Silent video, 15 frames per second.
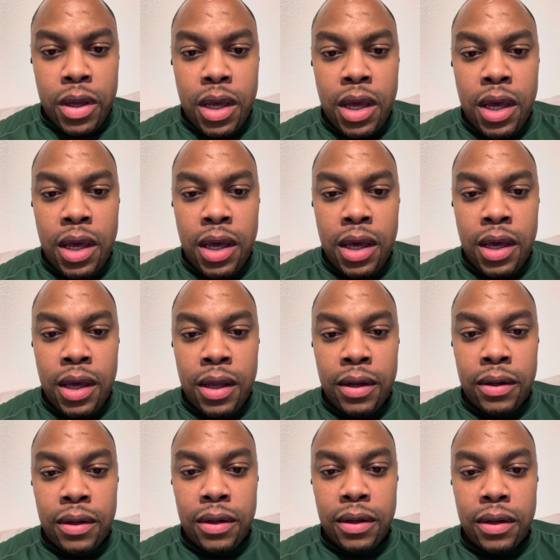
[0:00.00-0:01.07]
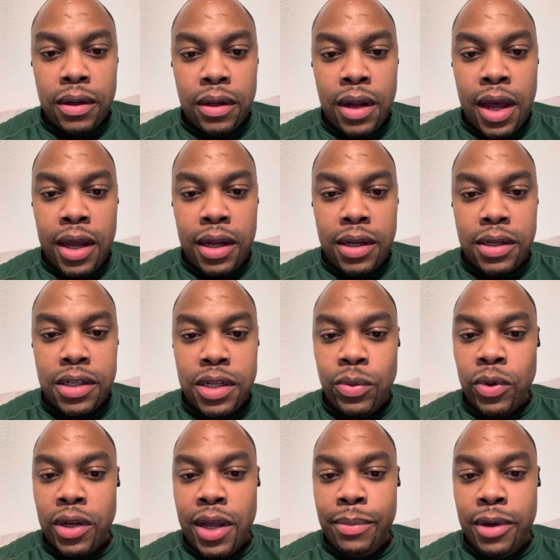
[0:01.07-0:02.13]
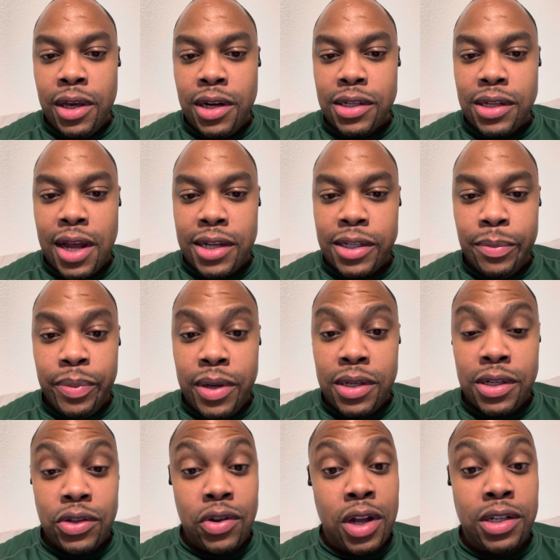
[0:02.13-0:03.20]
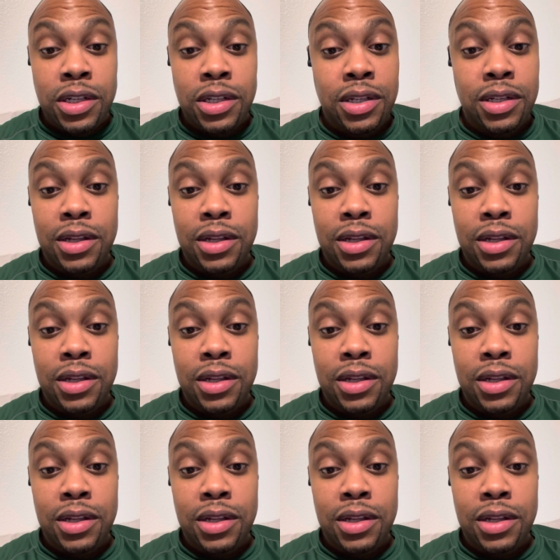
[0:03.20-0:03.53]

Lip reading: And like she wouldn't let me get a slice of pizza. So I just